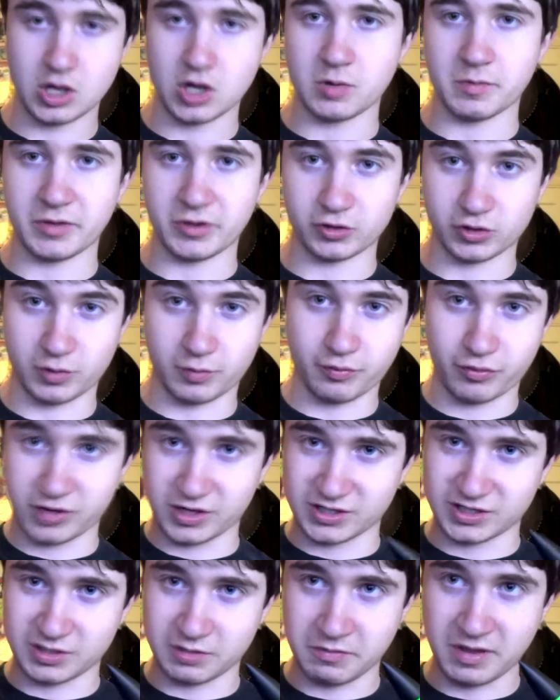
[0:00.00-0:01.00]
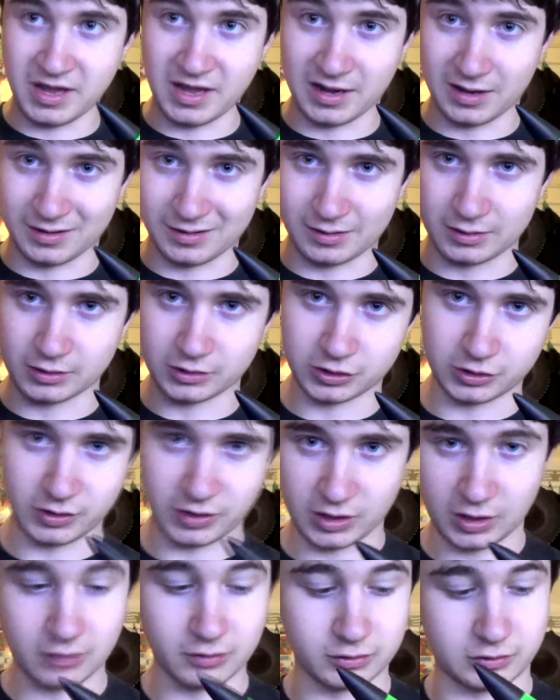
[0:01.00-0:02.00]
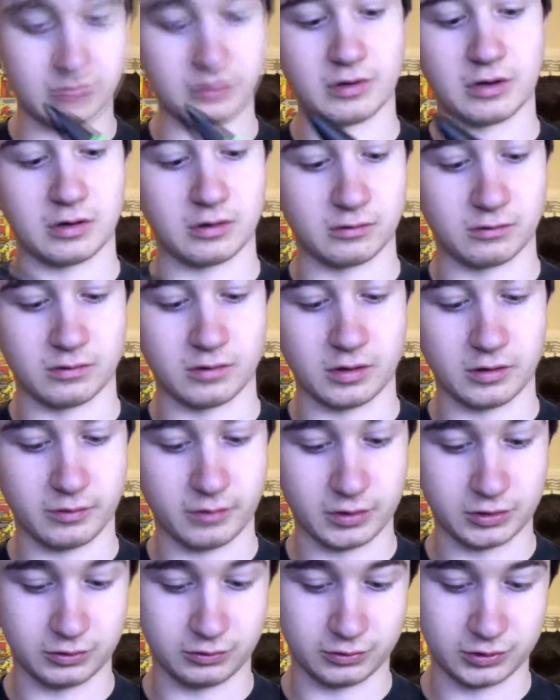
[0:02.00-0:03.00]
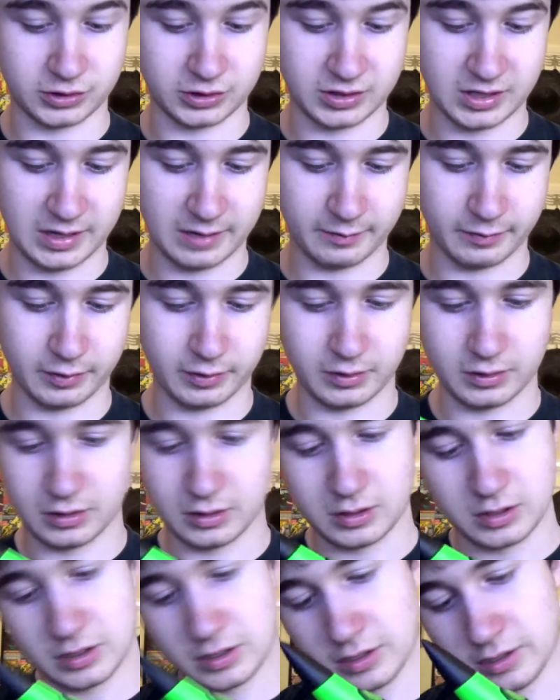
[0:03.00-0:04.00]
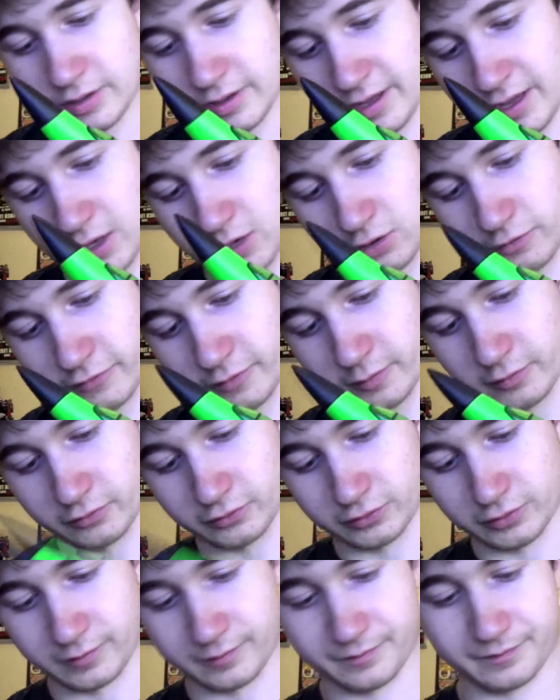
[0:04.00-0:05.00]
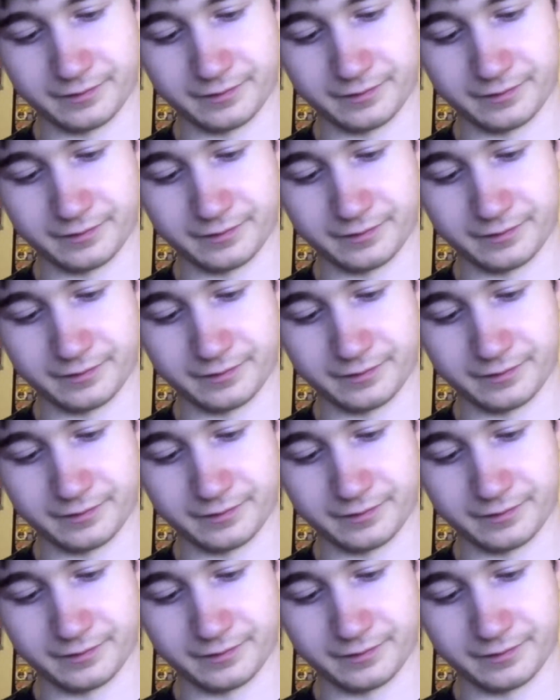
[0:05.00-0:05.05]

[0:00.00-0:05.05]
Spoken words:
Make sure you press them in so that it goes through the hole. Otherwise, you'll snap the head off the ball joint.